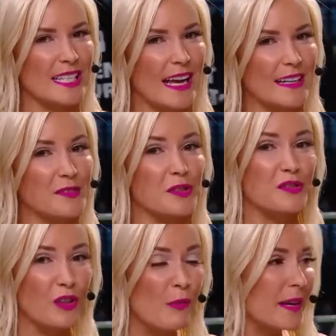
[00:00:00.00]
tonight is to
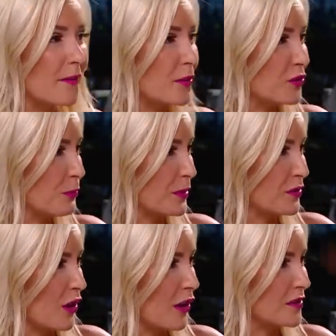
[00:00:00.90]
so many of those
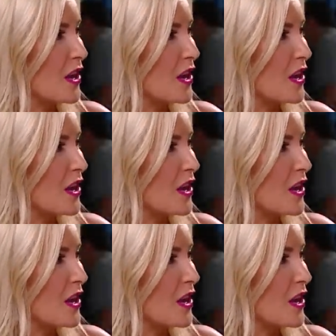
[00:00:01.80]
superstars